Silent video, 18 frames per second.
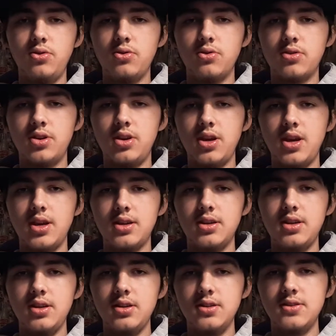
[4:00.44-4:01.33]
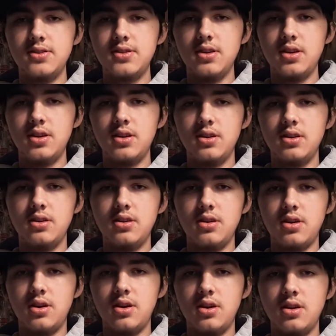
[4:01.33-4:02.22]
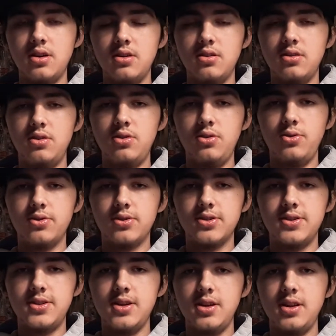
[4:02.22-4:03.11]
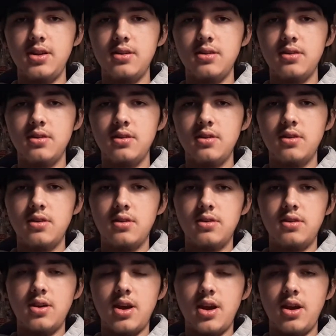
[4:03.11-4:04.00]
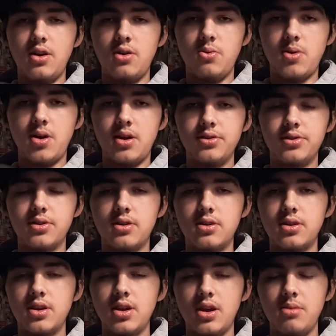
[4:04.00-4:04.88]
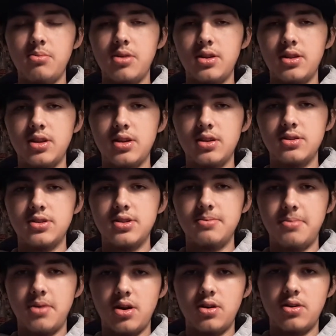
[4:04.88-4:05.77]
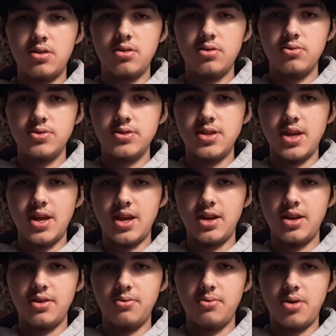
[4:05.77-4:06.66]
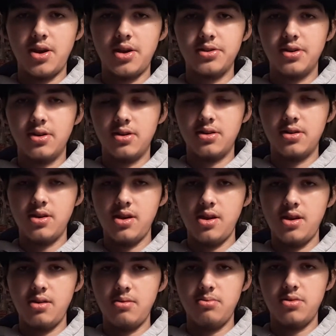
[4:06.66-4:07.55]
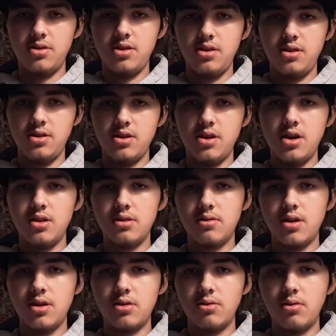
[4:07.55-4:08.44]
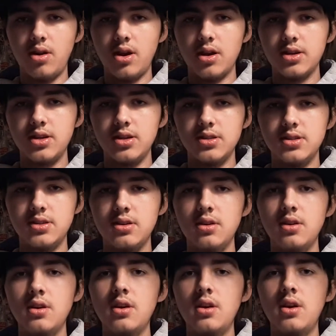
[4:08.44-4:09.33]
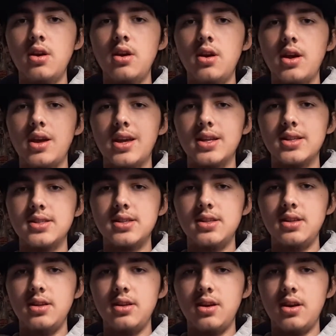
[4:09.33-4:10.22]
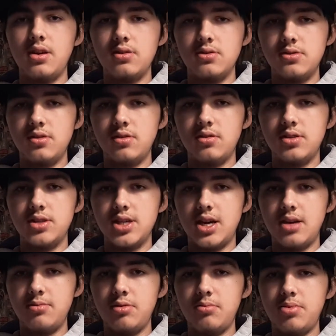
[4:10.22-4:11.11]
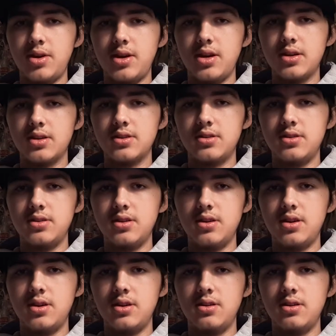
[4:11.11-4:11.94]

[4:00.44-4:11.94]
York Yankees in New York City, the AL wildcard game. And then tomorrow is the NL wildcard game, the Colorado Rockies against the Arizona Diamondbacks